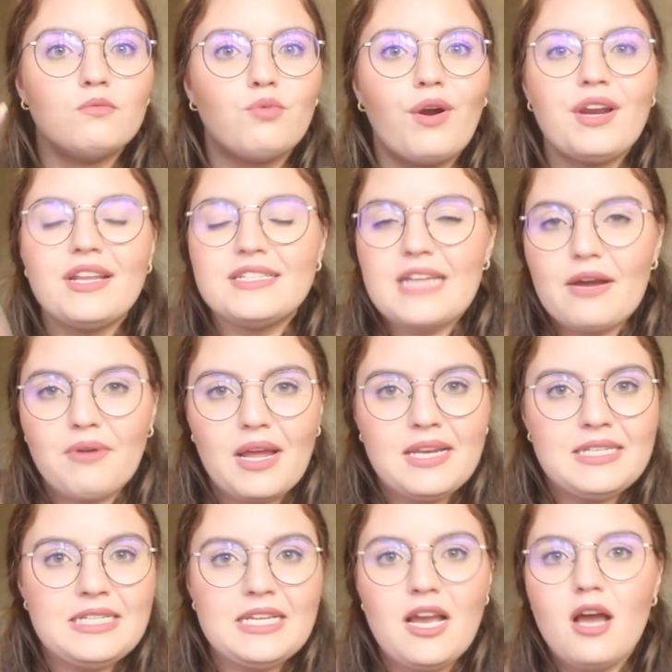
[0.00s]
writing down
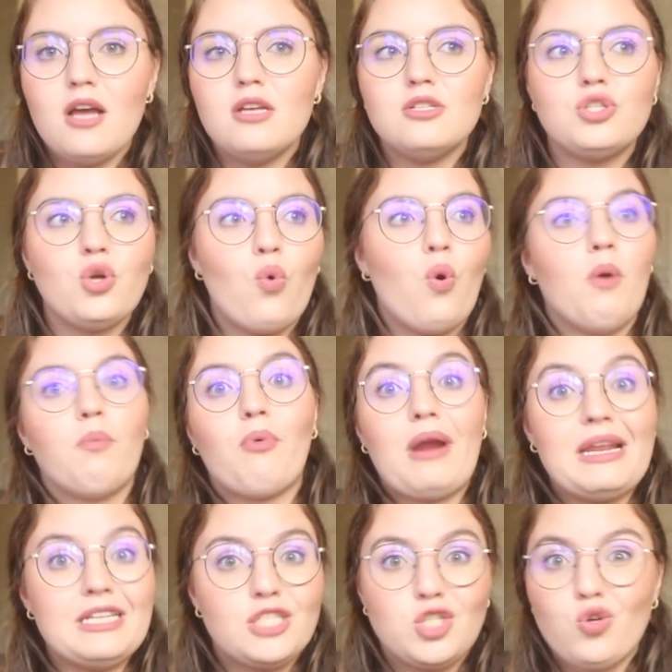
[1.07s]
ideas or
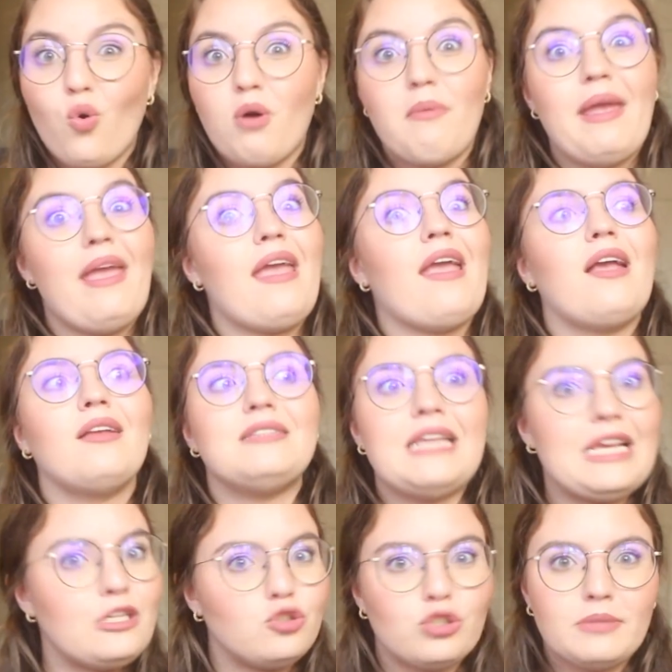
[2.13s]
brainstorming,
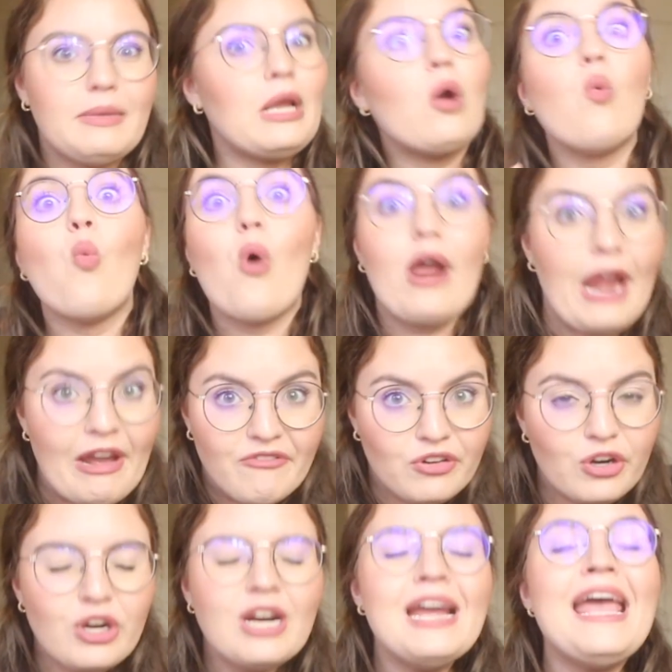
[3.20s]
daydreaming,
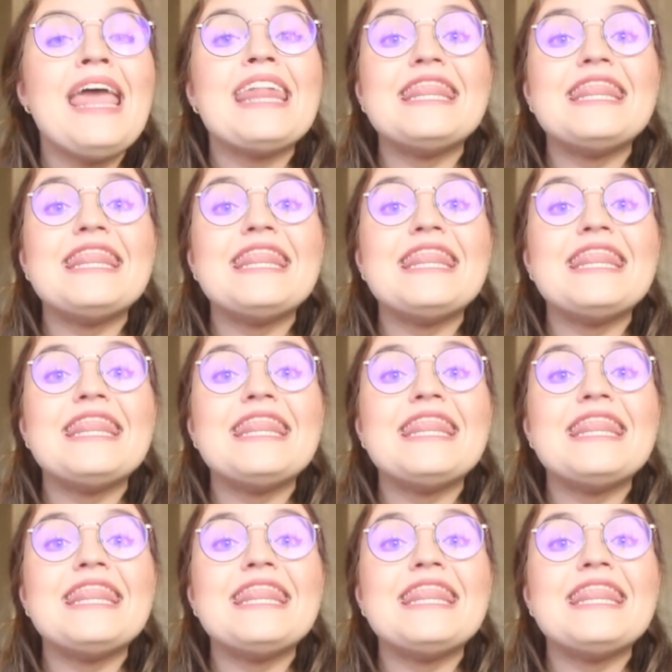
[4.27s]
whatever.